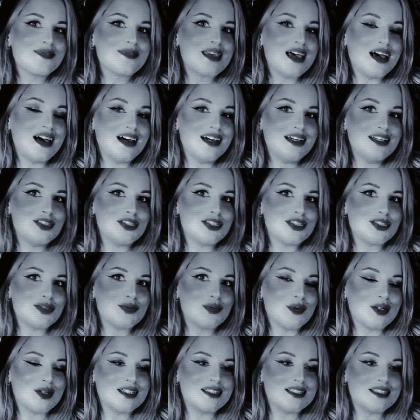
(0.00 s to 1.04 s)
I just
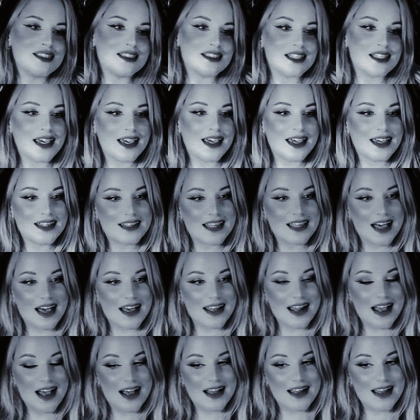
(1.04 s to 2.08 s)
wanted to say
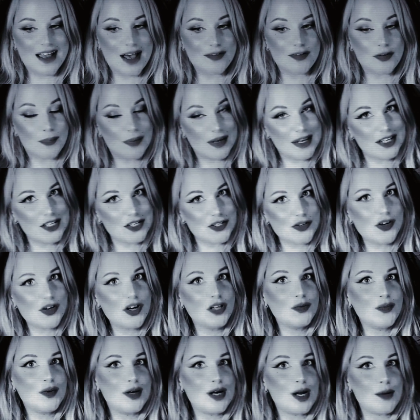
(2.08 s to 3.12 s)
that I have a
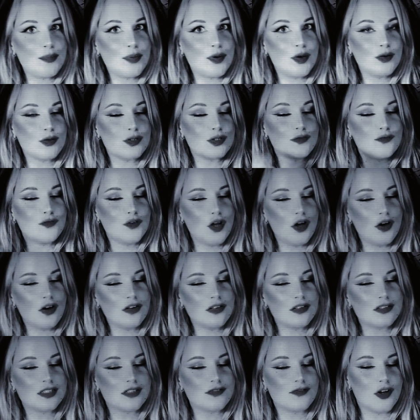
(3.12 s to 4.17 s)
Patreon where I post
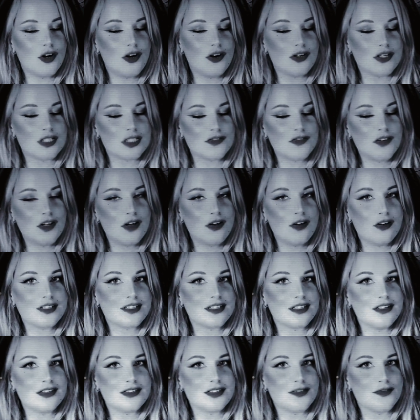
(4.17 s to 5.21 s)
vlogs,
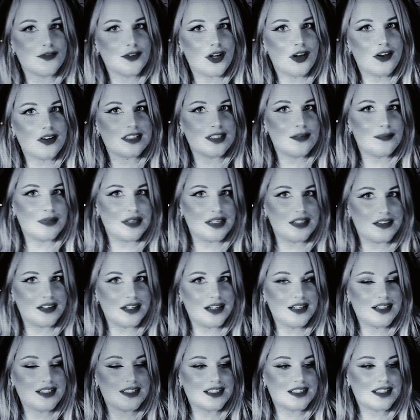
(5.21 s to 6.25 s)
lots of vlogs and
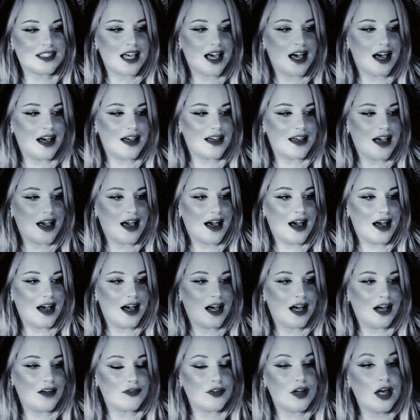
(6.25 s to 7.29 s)
BTS. I
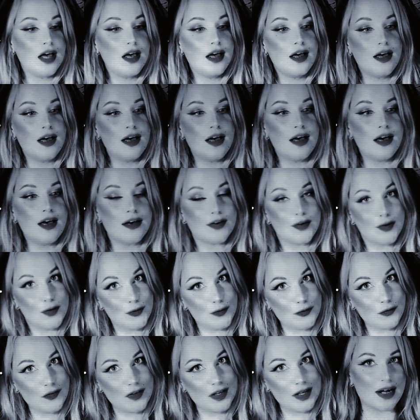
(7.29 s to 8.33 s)
have a
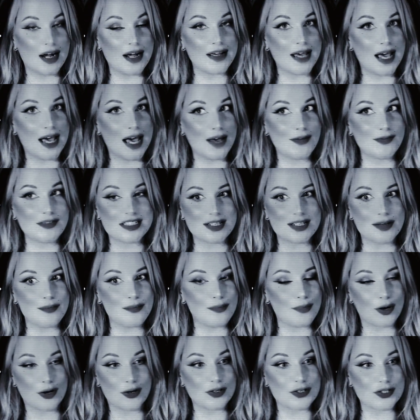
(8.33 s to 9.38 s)
Ko-fi. I have some
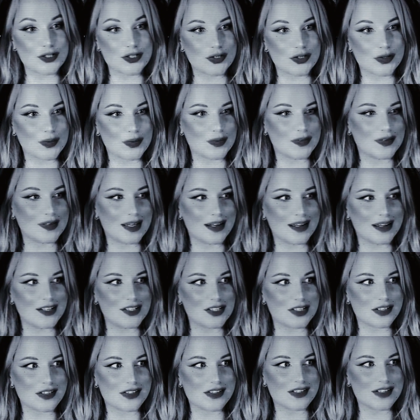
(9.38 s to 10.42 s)
merch too that I
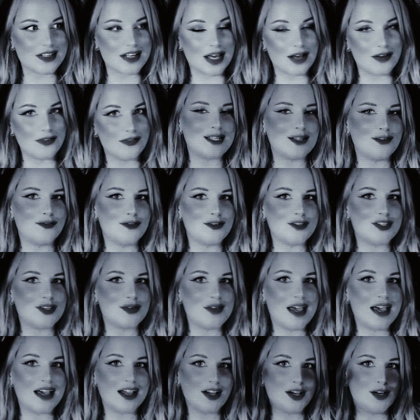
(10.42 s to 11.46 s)
just love. So
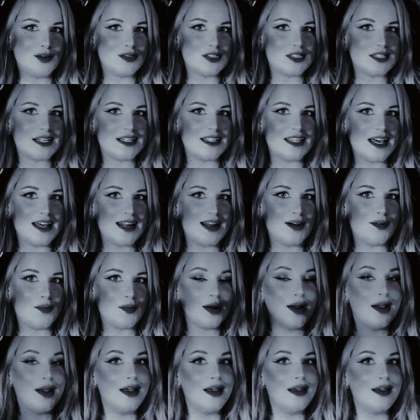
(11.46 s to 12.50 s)
yeah, go check that out
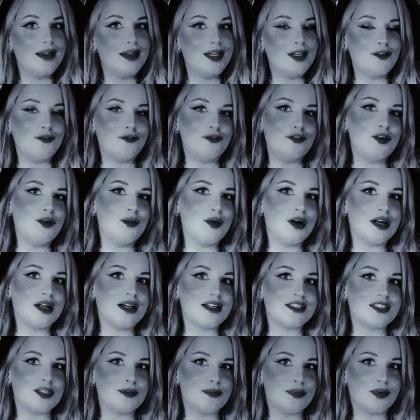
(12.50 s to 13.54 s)
if you want
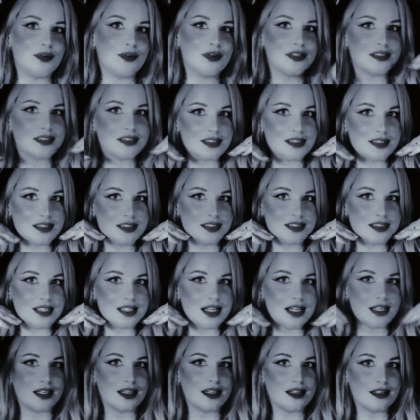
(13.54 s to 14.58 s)
to support the
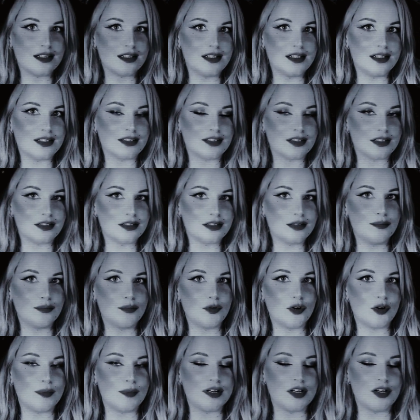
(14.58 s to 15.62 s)
tiny little
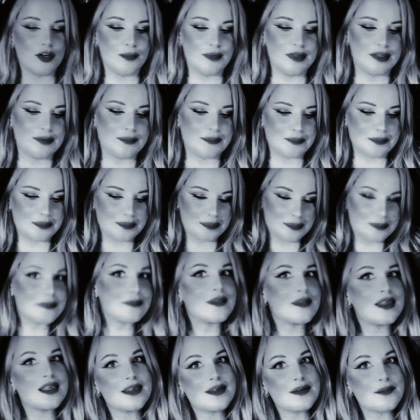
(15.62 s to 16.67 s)
morbid hermit.
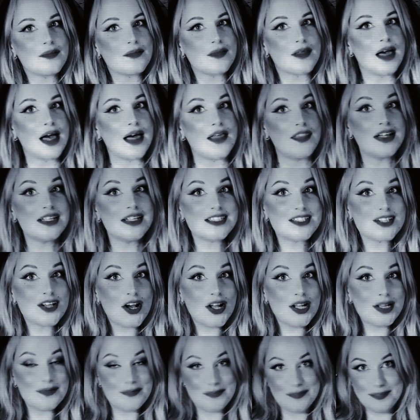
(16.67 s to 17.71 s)
That's
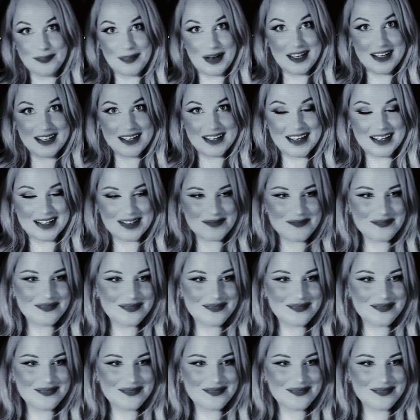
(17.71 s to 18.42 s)
all. Bye again.